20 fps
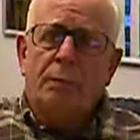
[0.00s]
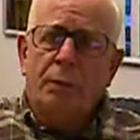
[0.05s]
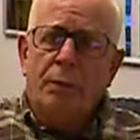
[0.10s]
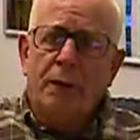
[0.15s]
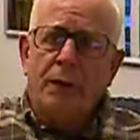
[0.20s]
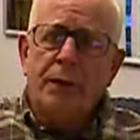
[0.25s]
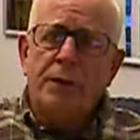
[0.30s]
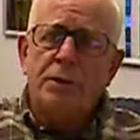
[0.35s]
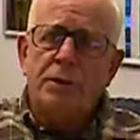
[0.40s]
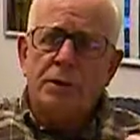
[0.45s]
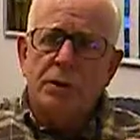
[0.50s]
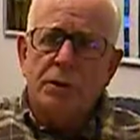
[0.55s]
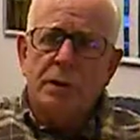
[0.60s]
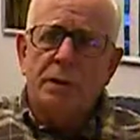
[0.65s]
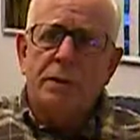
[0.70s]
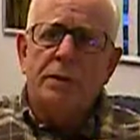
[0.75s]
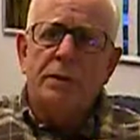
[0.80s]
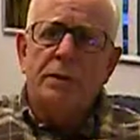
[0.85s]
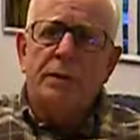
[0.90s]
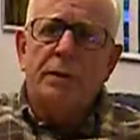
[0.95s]
brings you
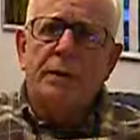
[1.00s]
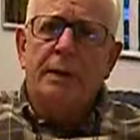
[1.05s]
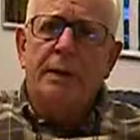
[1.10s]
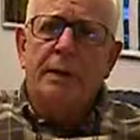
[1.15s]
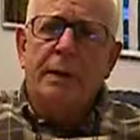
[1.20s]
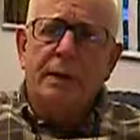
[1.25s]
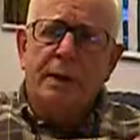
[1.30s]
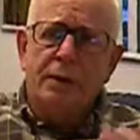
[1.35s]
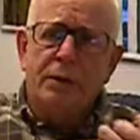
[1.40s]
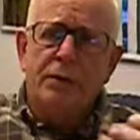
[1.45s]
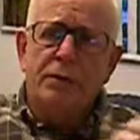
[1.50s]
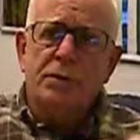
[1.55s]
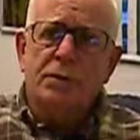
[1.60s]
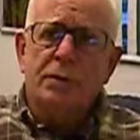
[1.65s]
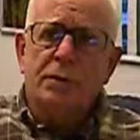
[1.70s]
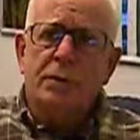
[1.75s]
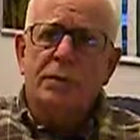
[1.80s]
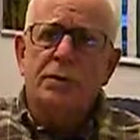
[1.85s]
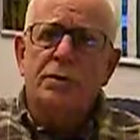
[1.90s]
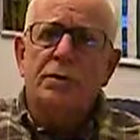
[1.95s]
into the
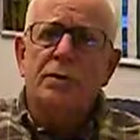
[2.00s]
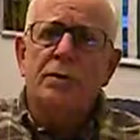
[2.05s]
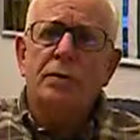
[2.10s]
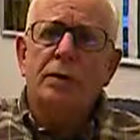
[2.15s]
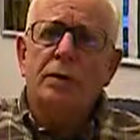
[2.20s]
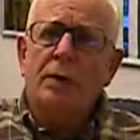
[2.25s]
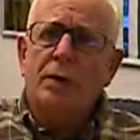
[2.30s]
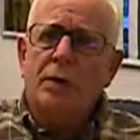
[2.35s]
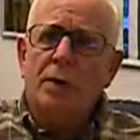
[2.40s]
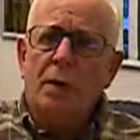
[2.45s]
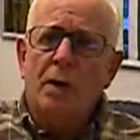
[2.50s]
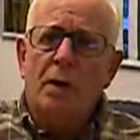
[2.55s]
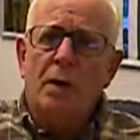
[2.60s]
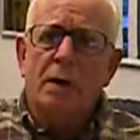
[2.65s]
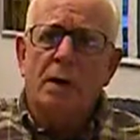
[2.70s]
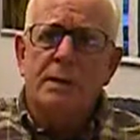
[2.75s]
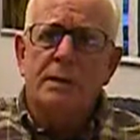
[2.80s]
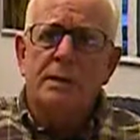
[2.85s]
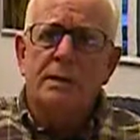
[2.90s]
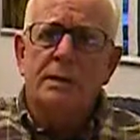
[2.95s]
entrance to the
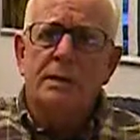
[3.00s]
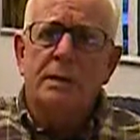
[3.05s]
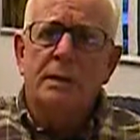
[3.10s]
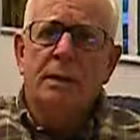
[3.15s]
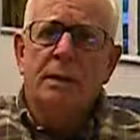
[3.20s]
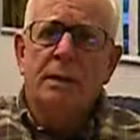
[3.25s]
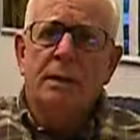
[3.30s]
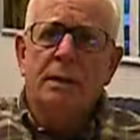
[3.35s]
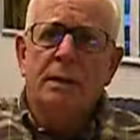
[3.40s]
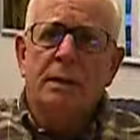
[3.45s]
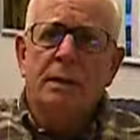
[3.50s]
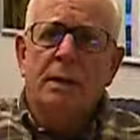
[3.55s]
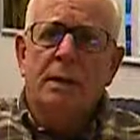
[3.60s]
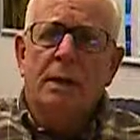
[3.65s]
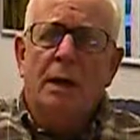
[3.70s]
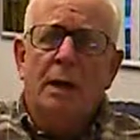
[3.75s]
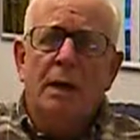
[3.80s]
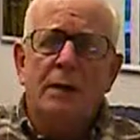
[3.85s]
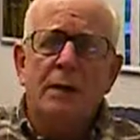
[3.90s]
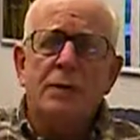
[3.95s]
cross.
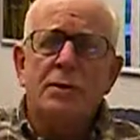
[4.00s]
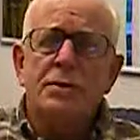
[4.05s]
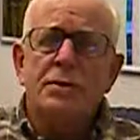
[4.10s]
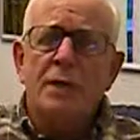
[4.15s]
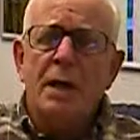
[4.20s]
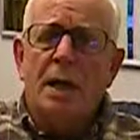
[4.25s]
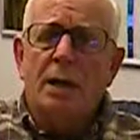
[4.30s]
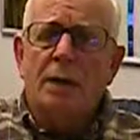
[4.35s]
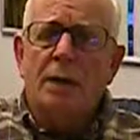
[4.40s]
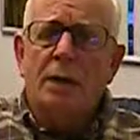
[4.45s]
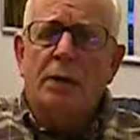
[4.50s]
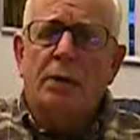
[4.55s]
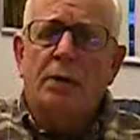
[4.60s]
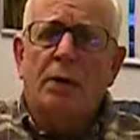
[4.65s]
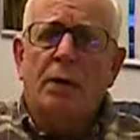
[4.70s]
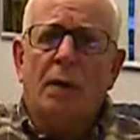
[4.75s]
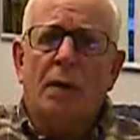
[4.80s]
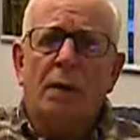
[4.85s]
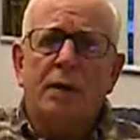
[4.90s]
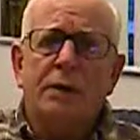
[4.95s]
Understanding
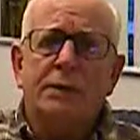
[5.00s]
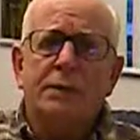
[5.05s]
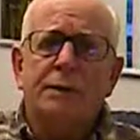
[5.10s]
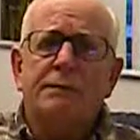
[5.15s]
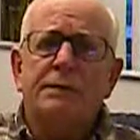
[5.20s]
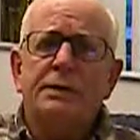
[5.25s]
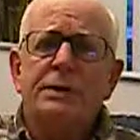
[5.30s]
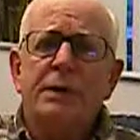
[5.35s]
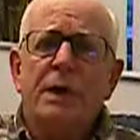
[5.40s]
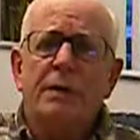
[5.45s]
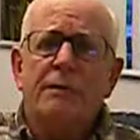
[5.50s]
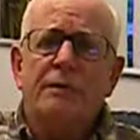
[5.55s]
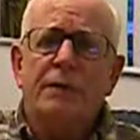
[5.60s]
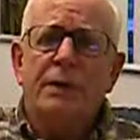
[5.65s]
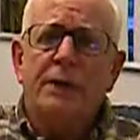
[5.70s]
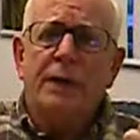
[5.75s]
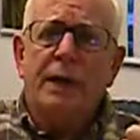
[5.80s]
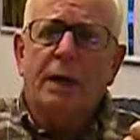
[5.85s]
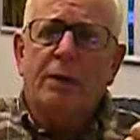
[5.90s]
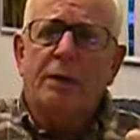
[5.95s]
the cross of
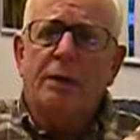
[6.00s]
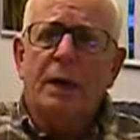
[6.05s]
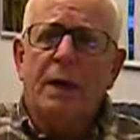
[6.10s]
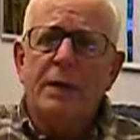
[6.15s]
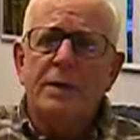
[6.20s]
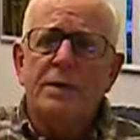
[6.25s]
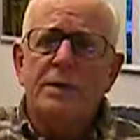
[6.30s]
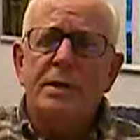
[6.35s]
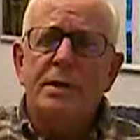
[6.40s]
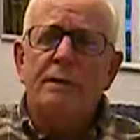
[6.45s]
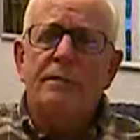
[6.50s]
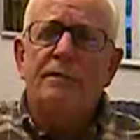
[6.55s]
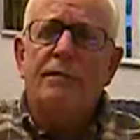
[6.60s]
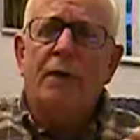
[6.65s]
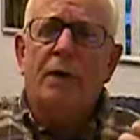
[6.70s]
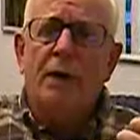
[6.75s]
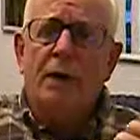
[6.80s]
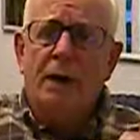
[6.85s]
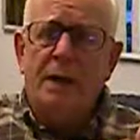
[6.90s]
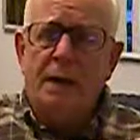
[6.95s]
suffering that Christ did
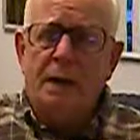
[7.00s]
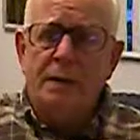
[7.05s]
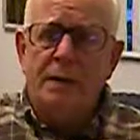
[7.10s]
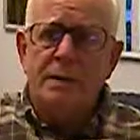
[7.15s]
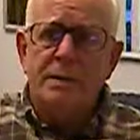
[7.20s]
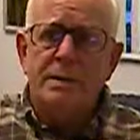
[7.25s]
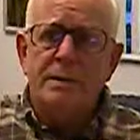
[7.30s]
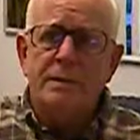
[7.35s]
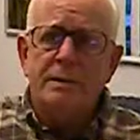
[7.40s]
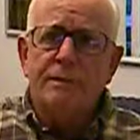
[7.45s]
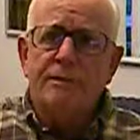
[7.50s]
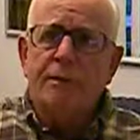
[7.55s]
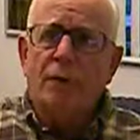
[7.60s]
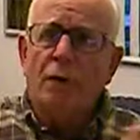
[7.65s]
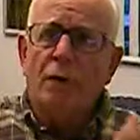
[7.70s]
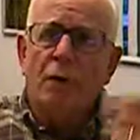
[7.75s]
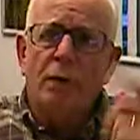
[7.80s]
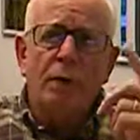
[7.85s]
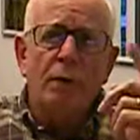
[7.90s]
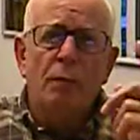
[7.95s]
for us
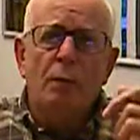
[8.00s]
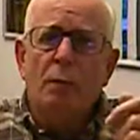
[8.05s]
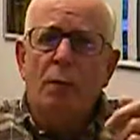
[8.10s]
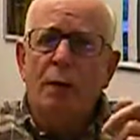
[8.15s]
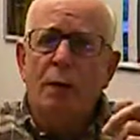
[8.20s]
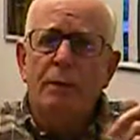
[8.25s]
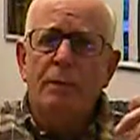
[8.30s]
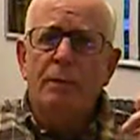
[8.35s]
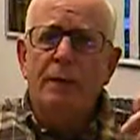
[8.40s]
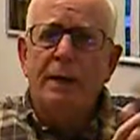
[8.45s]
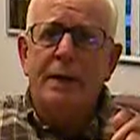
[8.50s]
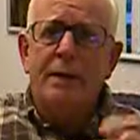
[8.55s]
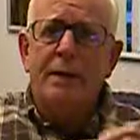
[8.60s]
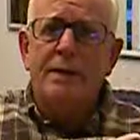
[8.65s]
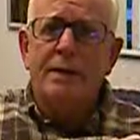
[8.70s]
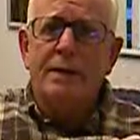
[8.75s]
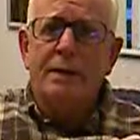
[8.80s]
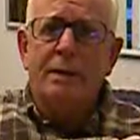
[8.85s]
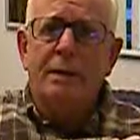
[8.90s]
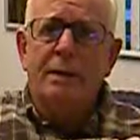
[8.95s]
for only one
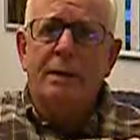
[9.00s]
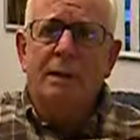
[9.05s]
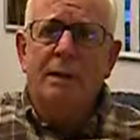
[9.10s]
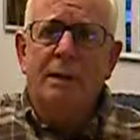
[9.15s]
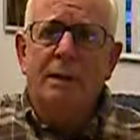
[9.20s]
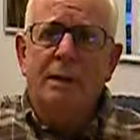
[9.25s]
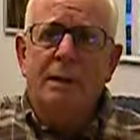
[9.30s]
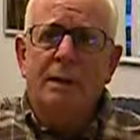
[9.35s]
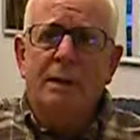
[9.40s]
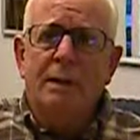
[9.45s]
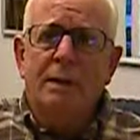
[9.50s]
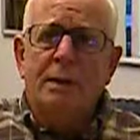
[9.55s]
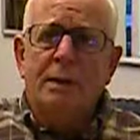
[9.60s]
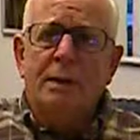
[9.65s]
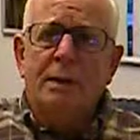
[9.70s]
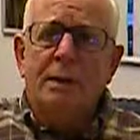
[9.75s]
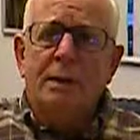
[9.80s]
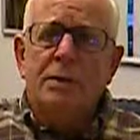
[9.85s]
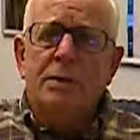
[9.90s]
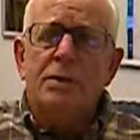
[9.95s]
reason
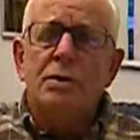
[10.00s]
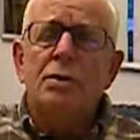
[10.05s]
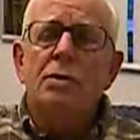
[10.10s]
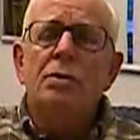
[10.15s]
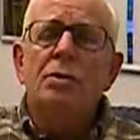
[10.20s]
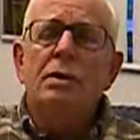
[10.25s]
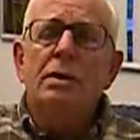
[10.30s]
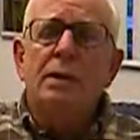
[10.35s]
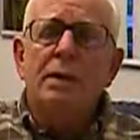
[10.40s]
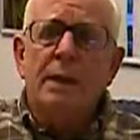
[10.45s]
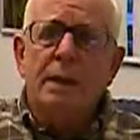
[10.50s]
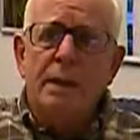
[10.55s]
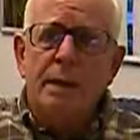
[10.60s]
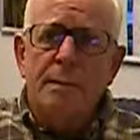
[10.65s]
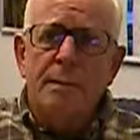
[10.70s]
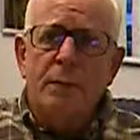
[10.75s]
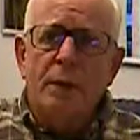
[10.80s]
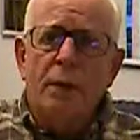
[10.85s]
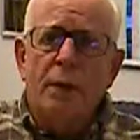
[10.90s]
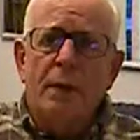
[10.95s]
to
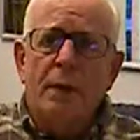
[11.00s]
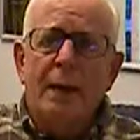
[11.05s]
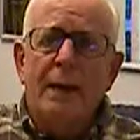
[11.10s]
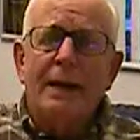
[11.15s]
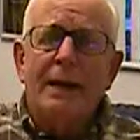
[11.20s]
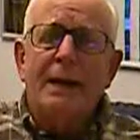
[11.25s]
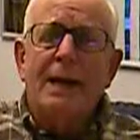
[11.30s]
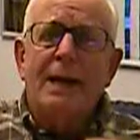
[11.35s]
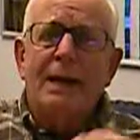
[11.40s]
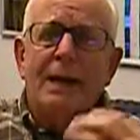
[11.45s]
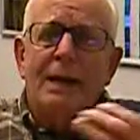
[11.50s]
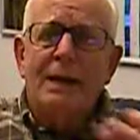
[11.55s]
liberate